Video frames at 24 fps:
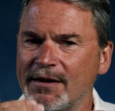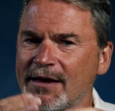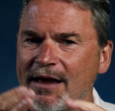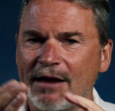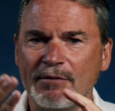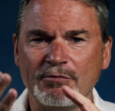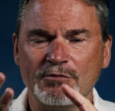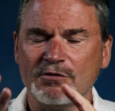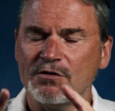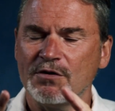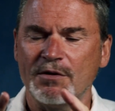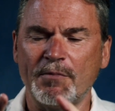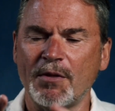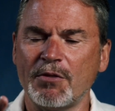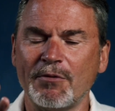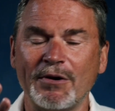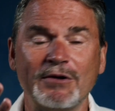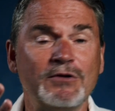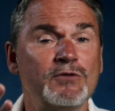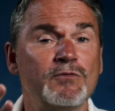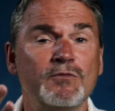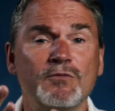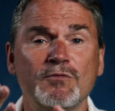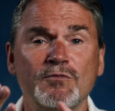by the way,
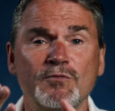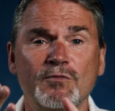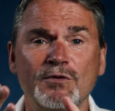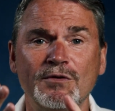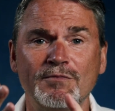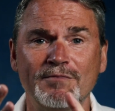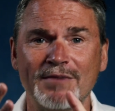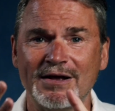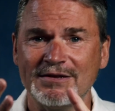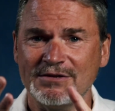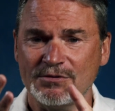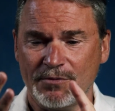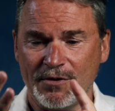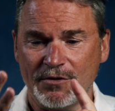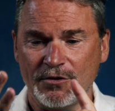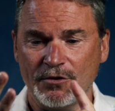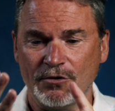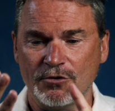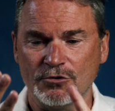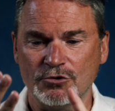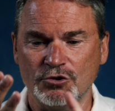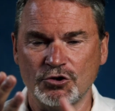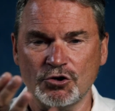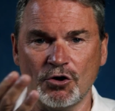it wouldn't matter whether
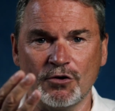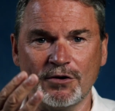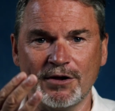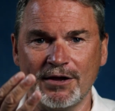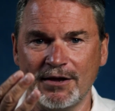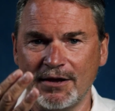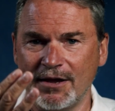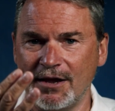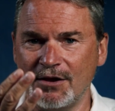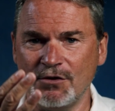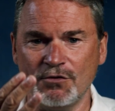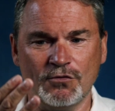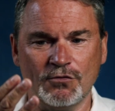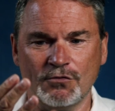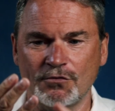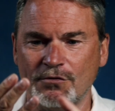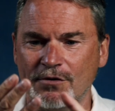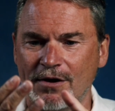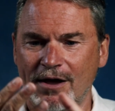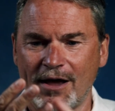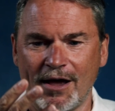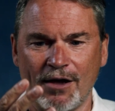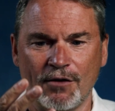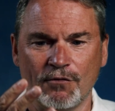you're jogging
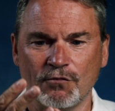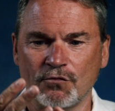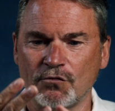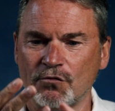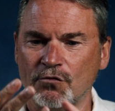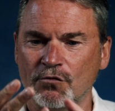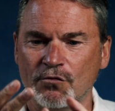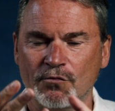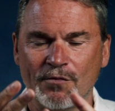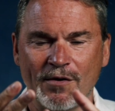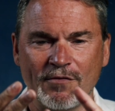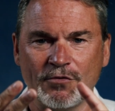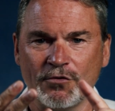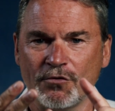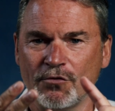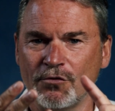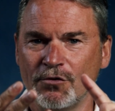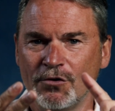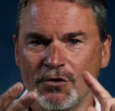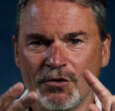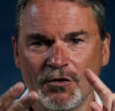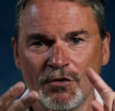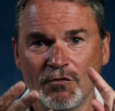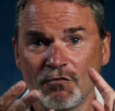indoor, outdoor, whether you're
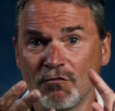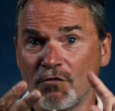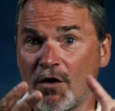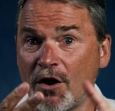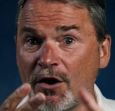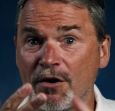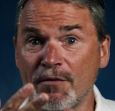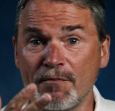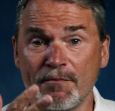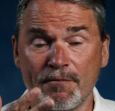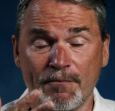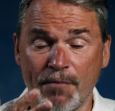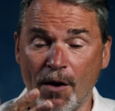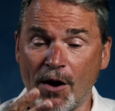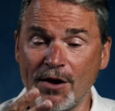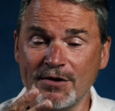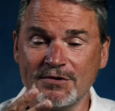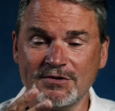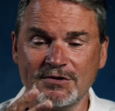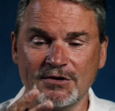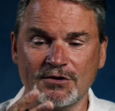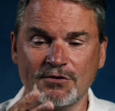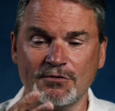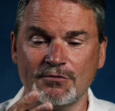on a
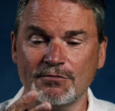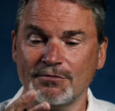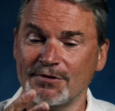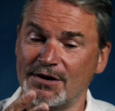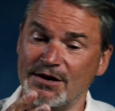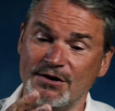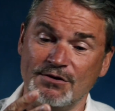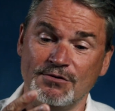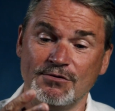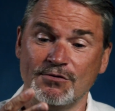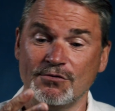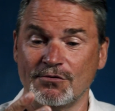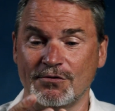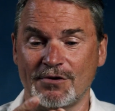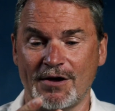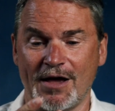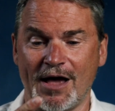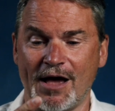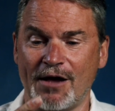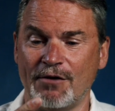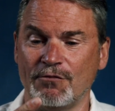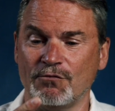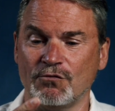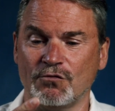bicycle, indoor,
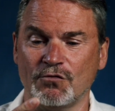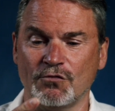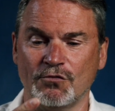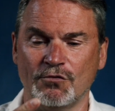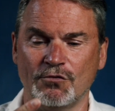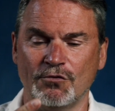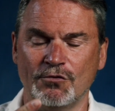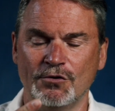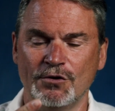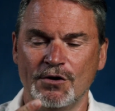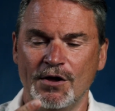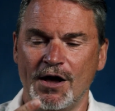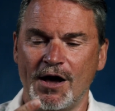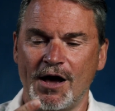outdoor,